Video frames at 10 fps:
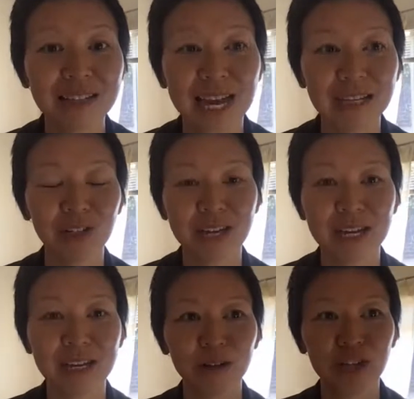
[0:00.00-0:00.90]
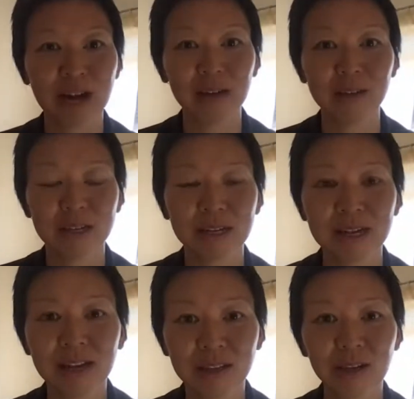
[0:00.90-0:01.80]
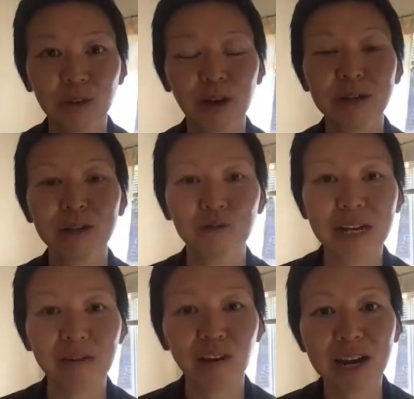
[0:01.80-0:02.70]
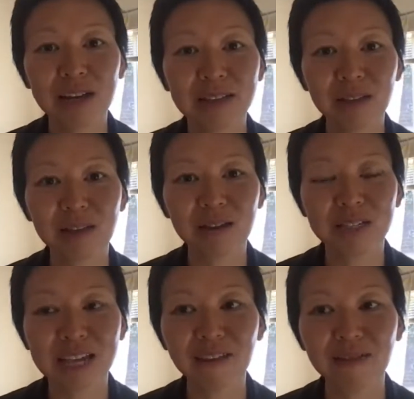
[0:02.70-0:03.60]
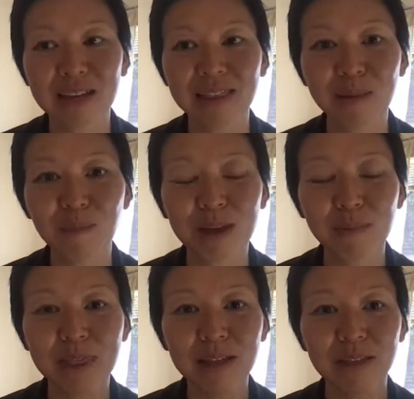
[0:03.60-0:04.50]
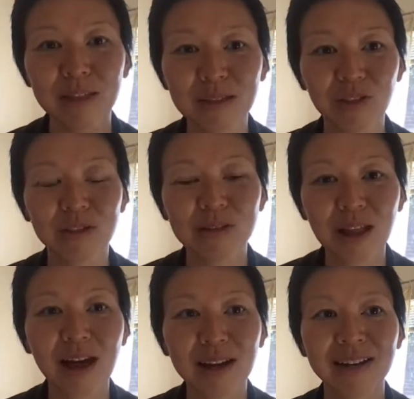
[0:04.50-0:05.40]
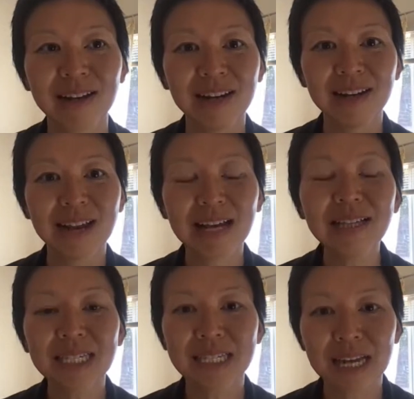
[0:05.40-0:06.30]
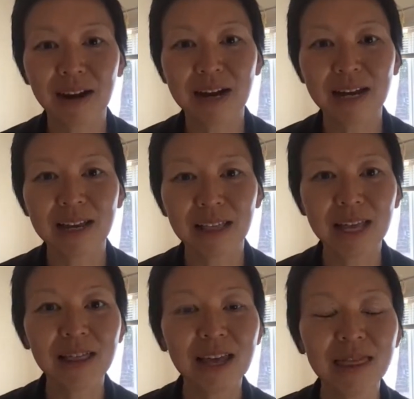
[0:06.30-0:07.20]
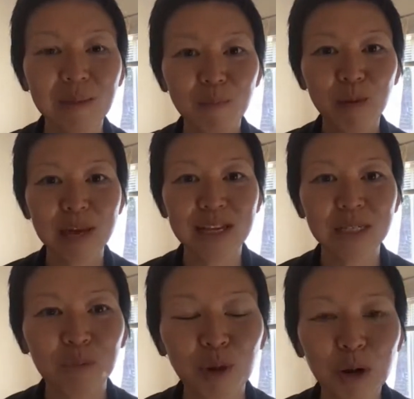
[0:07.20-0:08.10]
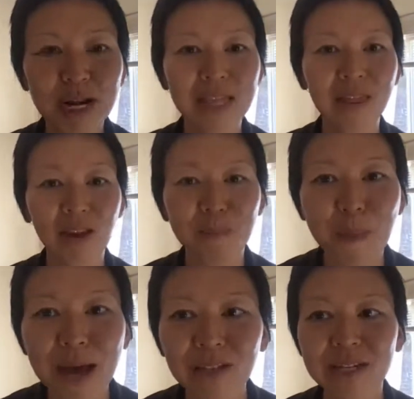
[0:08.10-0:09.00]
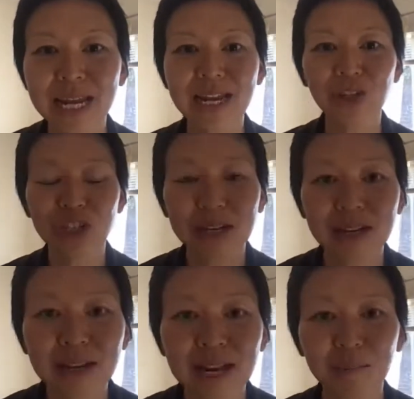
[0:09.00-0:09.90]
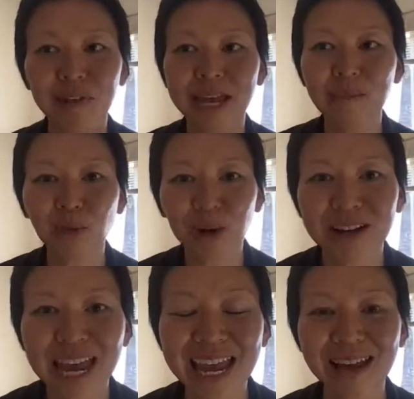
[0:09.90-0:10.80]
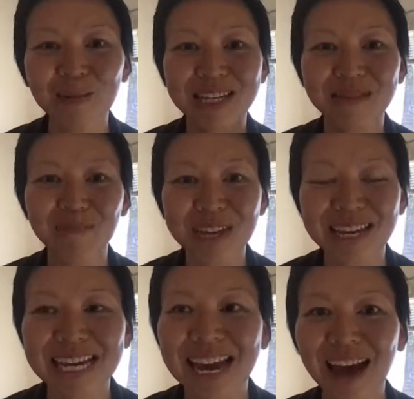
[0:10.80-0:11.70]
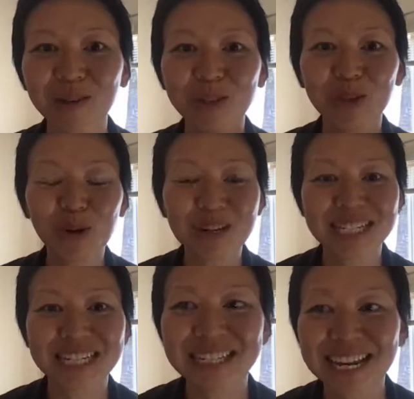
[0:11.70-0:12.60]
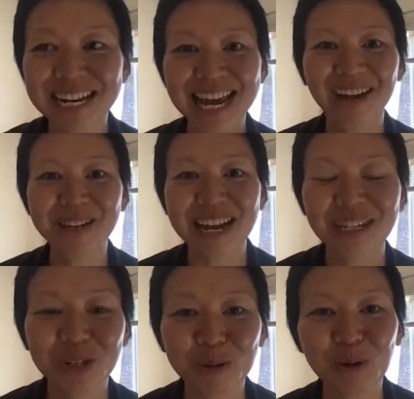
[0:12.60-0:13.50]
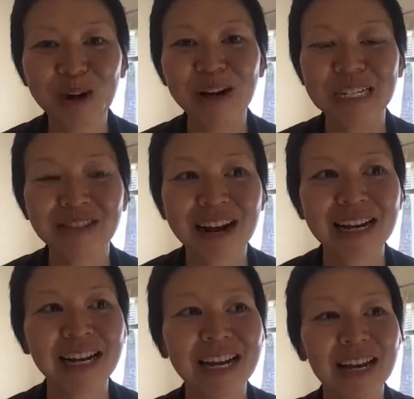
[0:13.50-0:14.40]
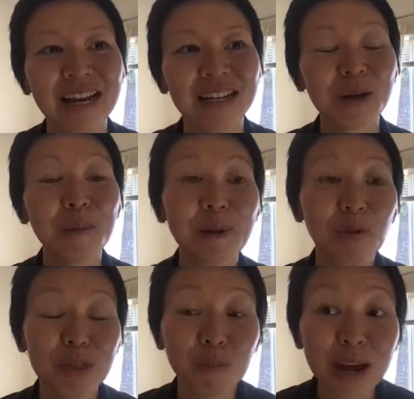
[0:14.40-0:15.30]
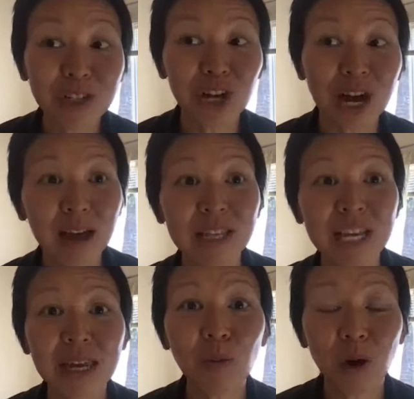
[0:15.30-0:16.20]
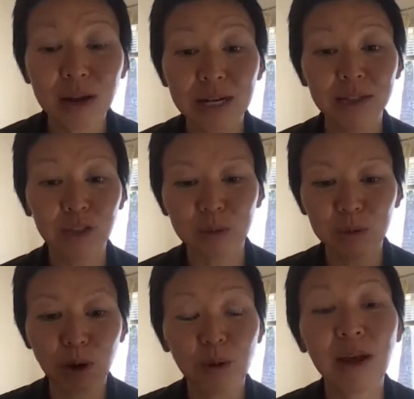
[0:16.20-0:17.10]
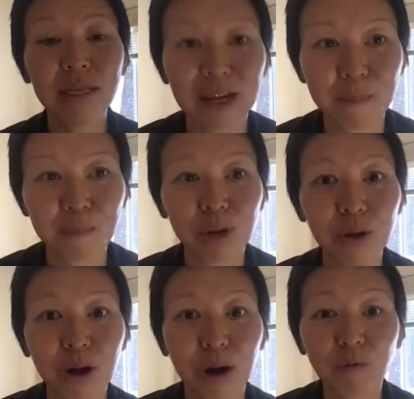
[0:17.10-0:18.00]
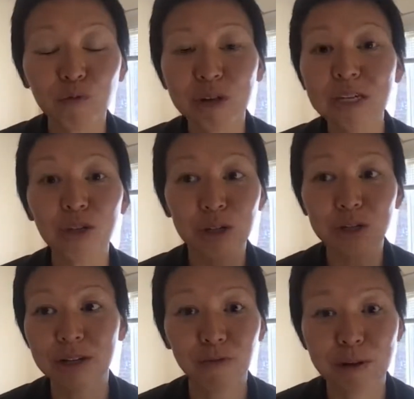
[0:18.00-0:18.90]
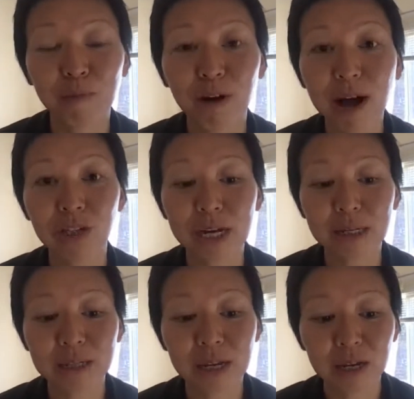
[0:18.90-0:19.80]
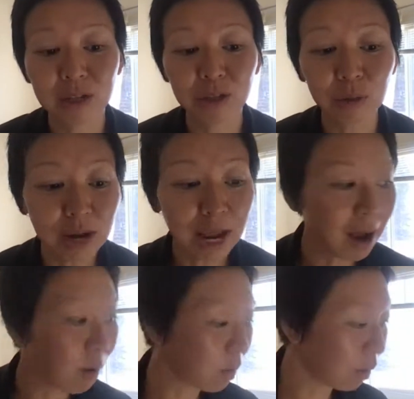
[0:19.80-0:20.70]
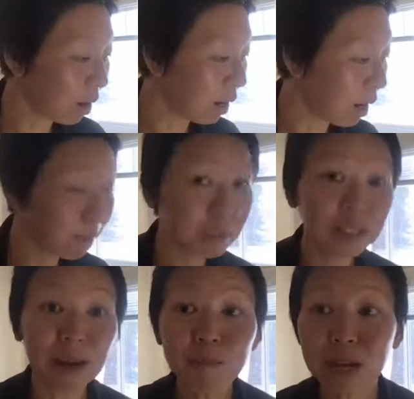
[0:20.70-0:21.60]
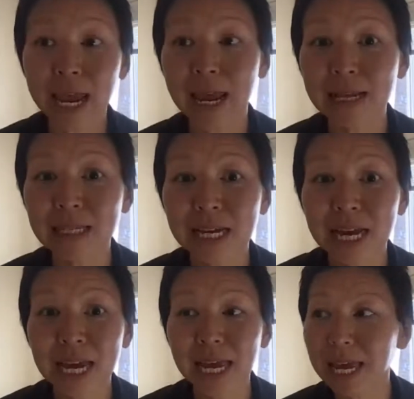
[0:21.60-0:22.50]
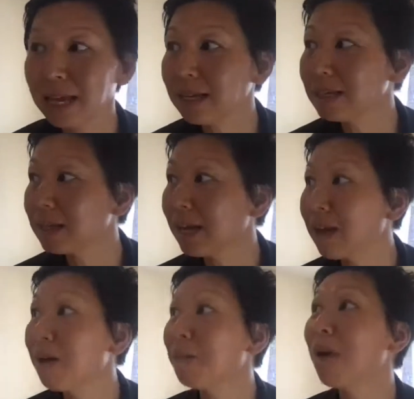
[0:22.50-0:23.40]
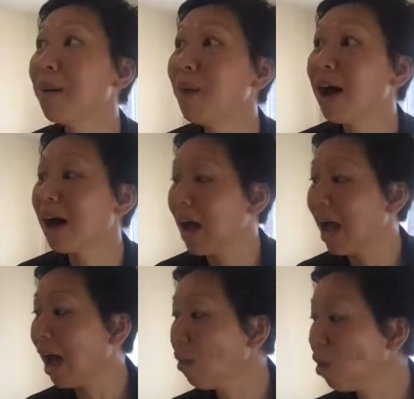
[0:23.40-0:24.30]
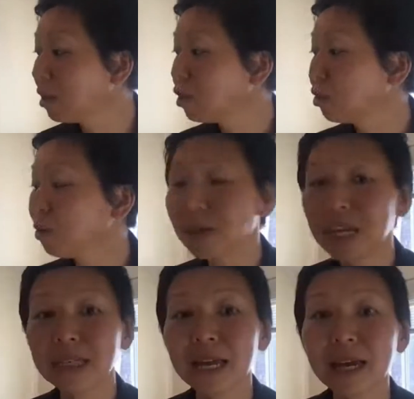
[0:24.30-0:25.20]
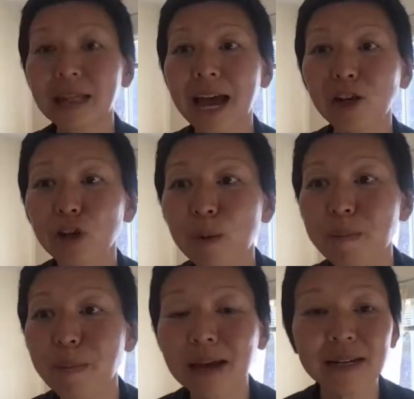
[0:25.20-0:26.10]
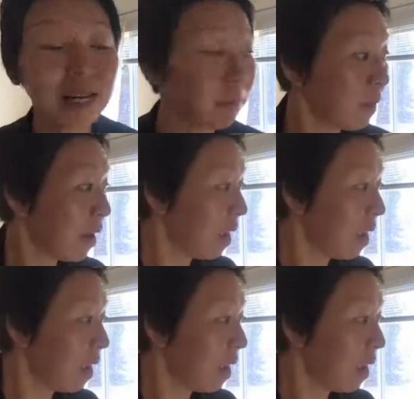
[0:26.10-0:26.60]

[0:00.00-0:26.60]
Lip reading: to educate your child to learn to read and write until they're 7. That maybe that's just not necessary. Like, let them be exploring in their imagination and play more games and be outdoors and study how nature works, right? So, but with my child, he wanted to go on the computer and research different projects. So now, some days he's like, Mama, I want to do this electromagnet